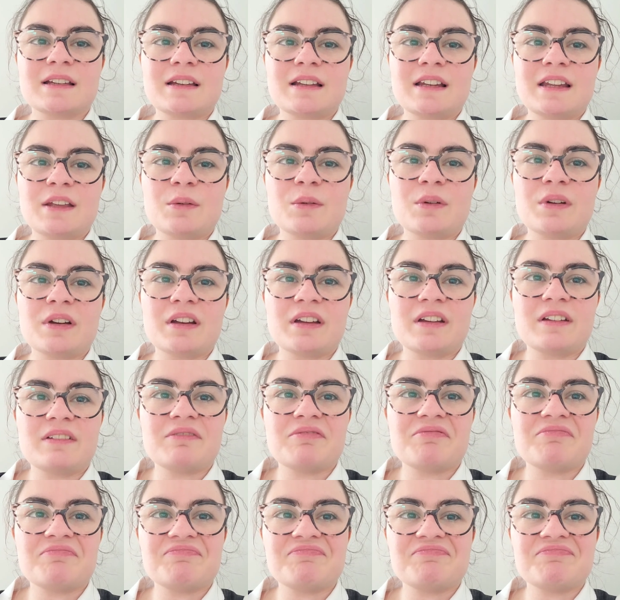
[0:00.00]
Anyway,
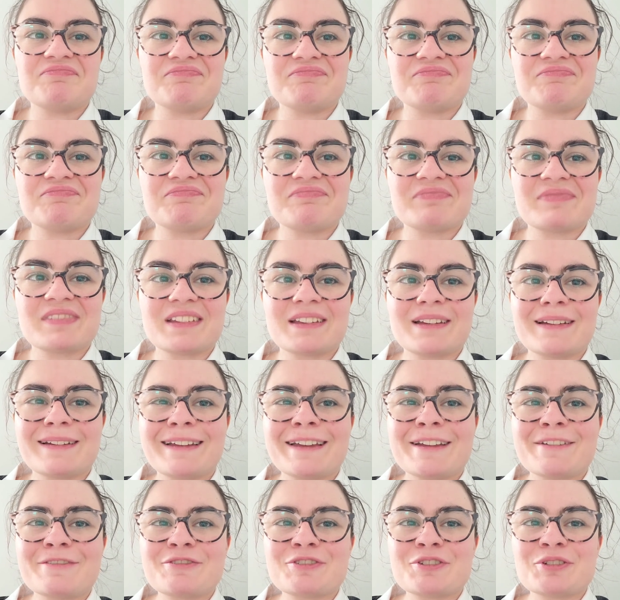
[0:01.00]
I
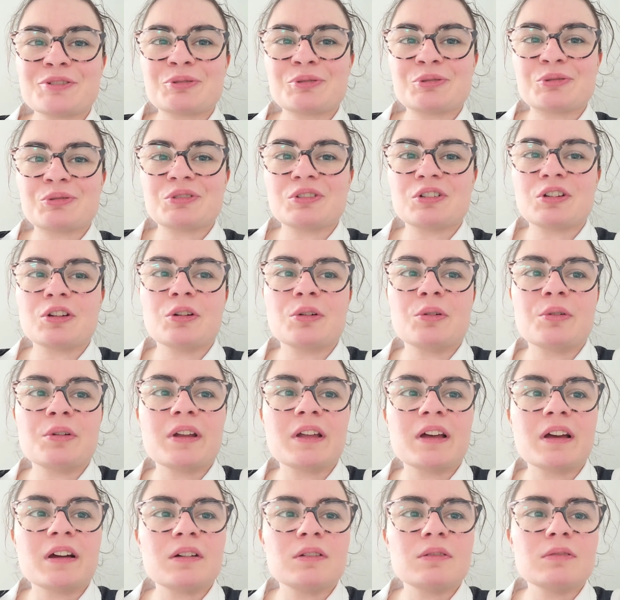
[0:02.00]
have to go
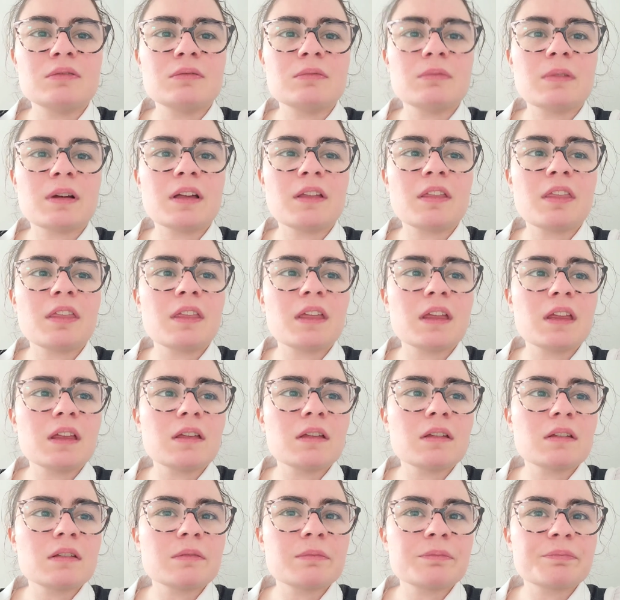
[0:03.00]
now, I
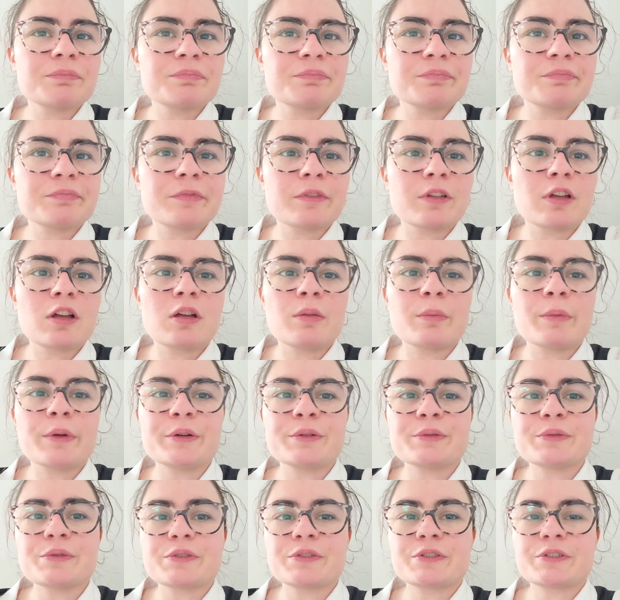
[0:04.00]
think.
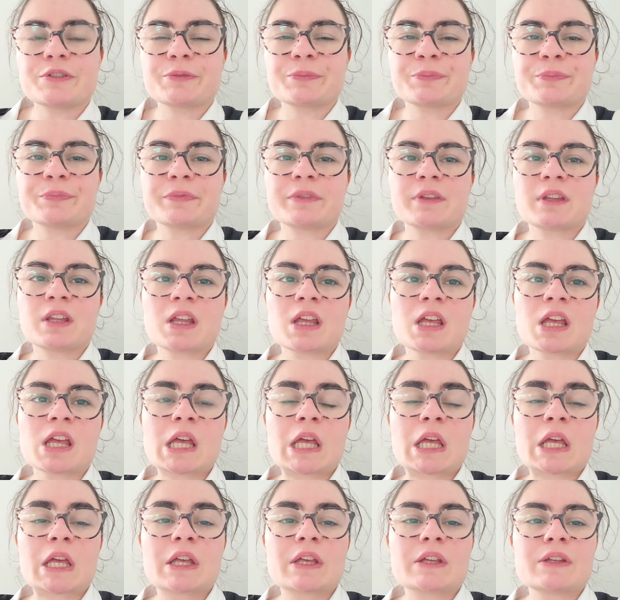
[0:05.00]
Almost.
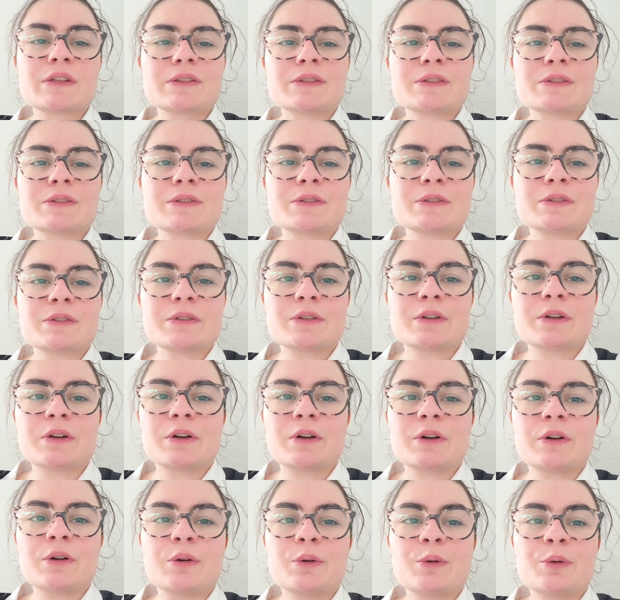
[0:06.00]

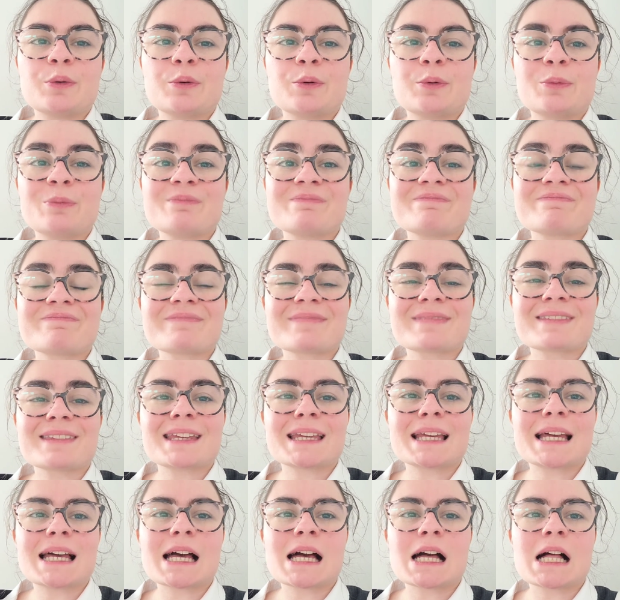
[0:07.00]
So,
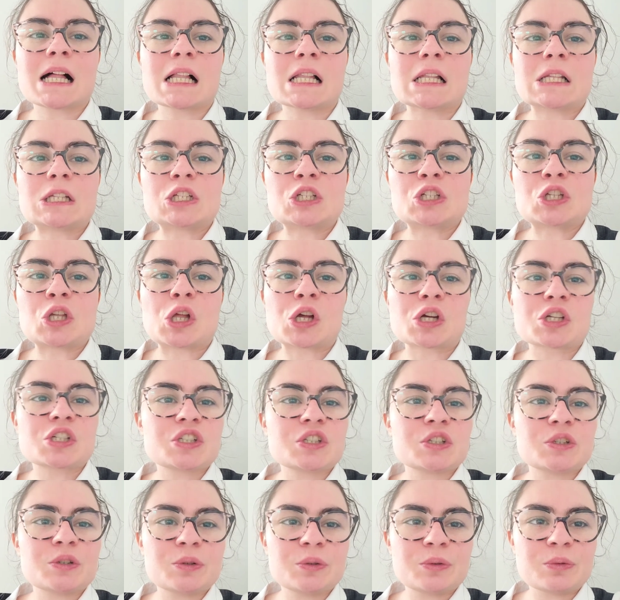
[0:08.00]
I'll talk
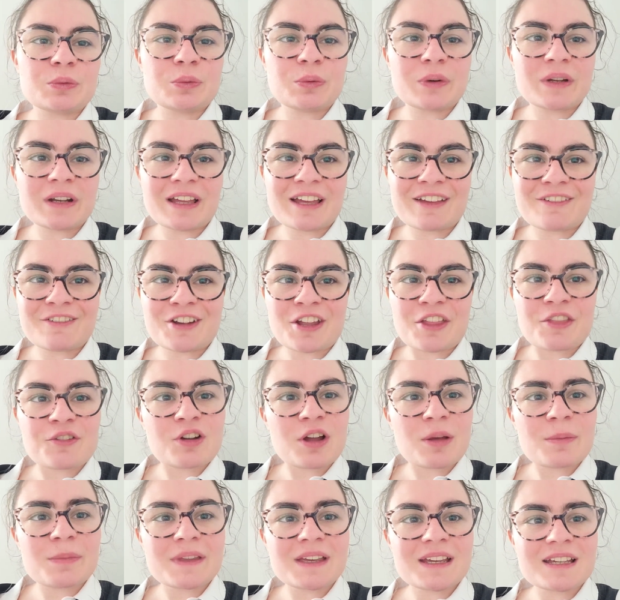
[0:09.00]
to you when I have
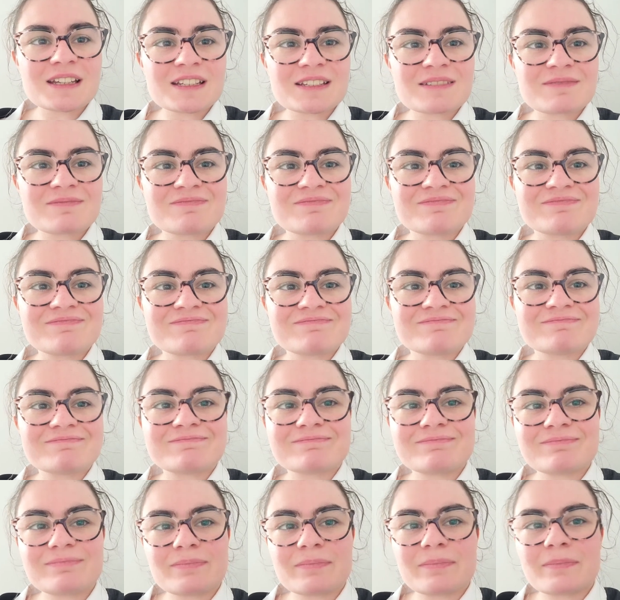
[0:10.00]
another update.
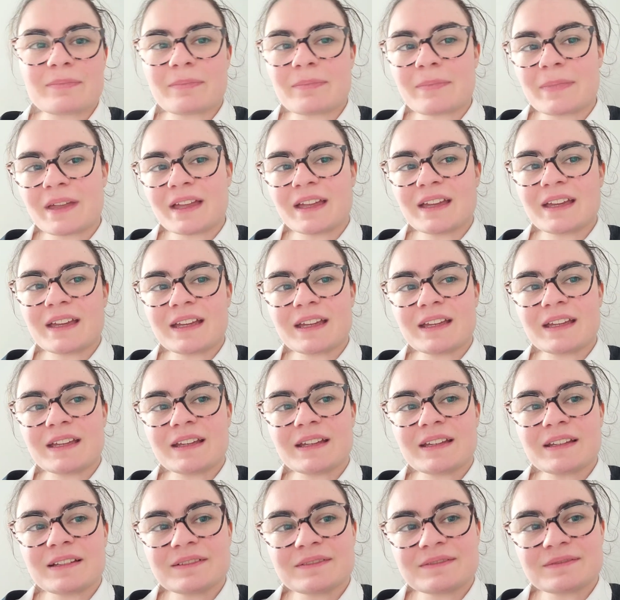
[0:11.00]

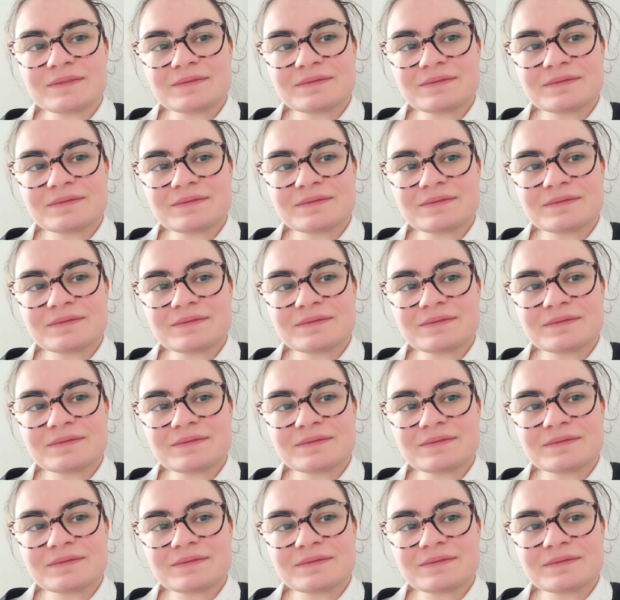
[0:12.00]
Bye.